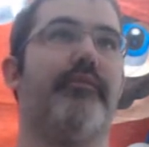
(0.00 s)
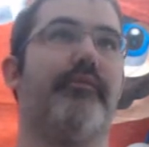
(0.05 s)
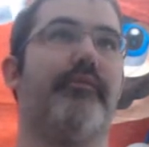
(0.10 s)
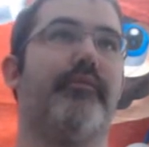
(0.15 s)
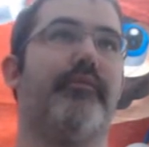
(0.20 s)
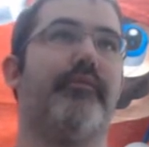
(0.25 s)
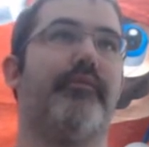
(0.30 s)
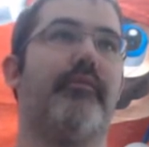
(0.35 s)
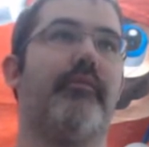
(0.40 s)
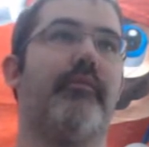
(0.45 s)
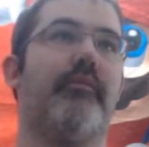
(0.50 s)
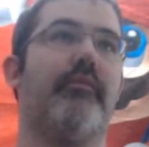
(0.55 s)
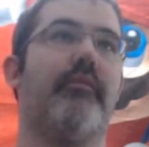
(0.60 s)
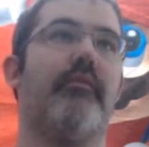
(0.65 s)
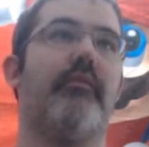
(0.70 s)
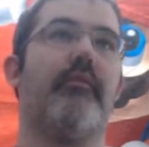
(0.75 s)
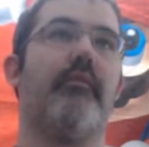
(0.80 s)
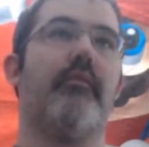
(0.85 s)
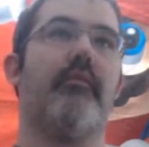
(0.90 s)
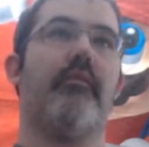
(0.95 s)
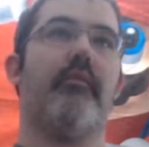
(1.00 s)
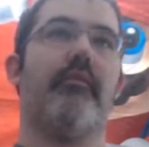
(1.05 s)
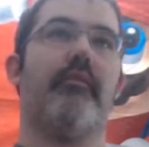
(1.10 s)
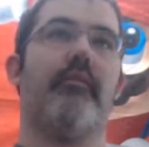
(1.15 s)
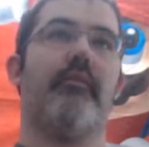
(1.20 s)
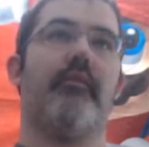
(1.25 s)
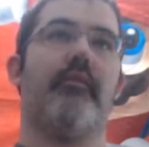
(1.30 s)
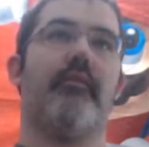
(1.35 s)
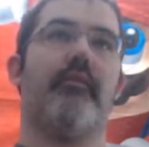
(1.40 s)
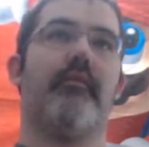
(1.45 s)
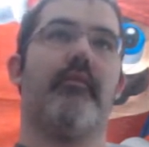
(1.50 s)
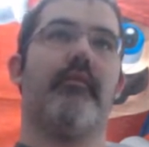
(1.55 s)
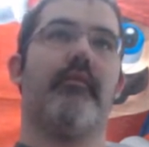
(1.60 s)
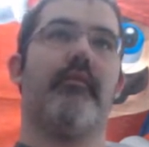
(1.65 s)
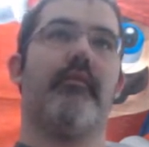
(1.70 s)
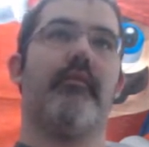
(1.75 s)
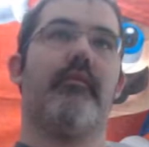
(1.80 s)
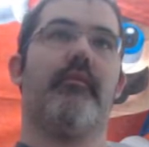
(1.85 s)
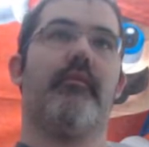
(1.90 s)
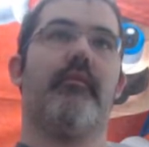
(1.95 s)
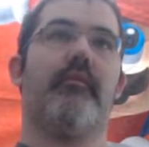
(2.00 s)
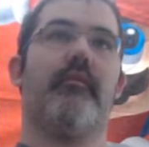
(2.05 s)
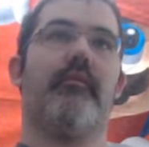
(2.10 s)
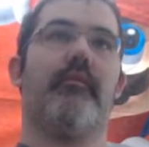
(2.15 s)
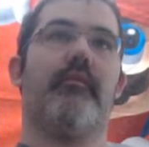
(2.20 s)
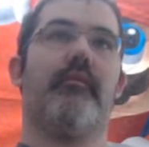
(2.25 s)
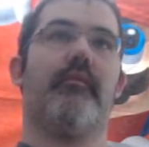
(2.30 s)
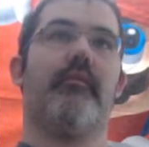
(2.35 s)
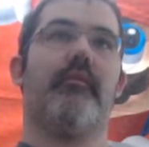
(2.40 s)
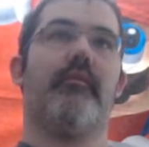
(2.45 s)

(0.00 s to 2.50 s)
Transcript: Nothing is said.